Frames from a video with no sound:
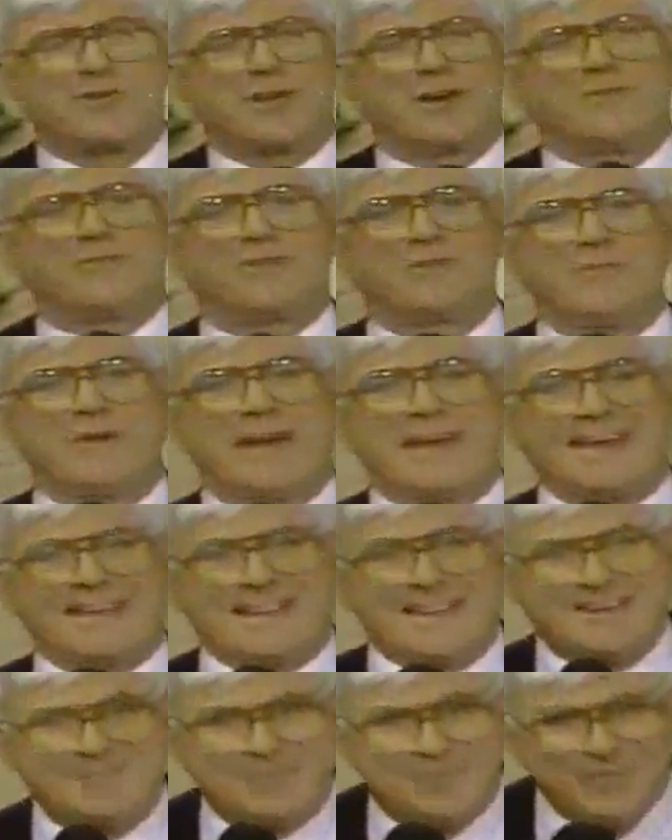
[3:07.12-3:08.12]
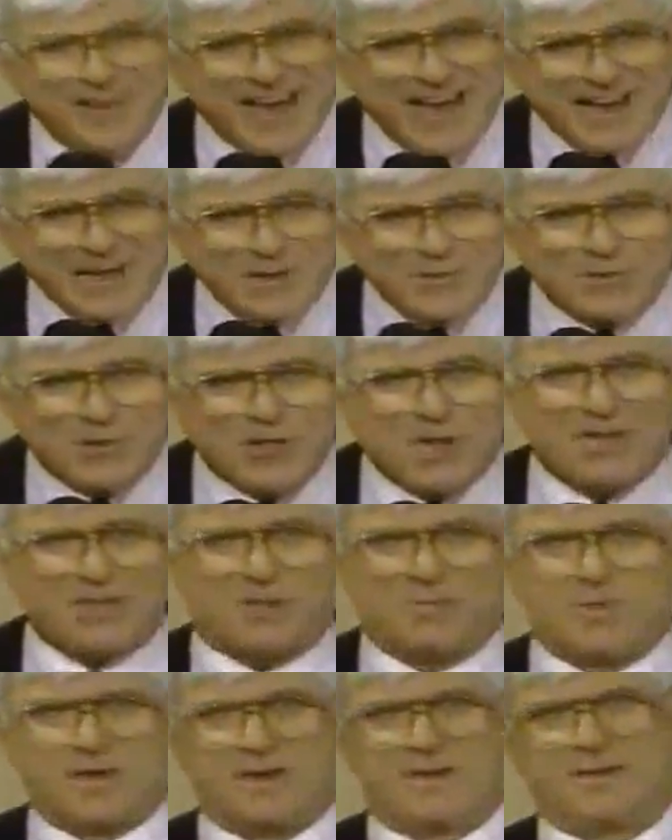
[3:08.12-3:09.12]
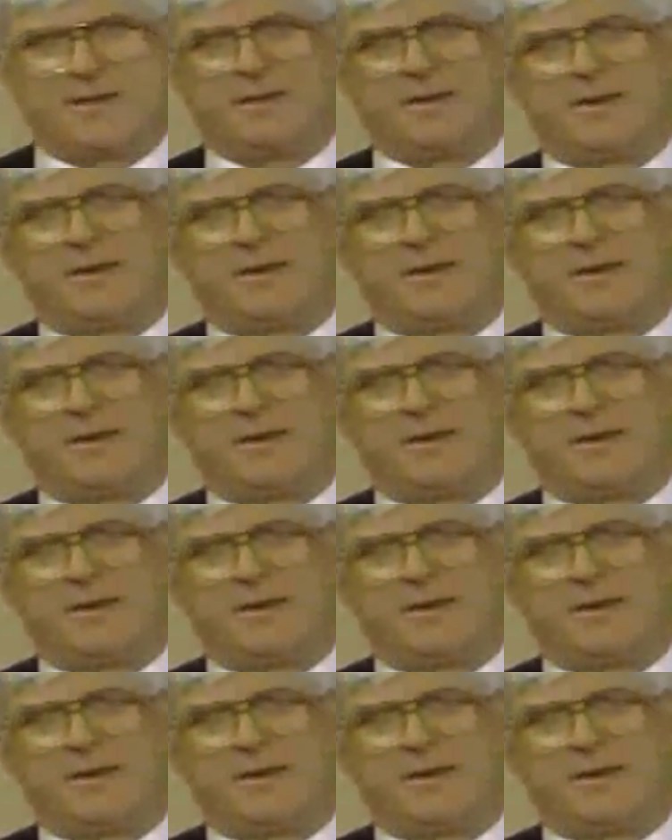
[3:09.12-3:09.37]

yourself to make the value judgment.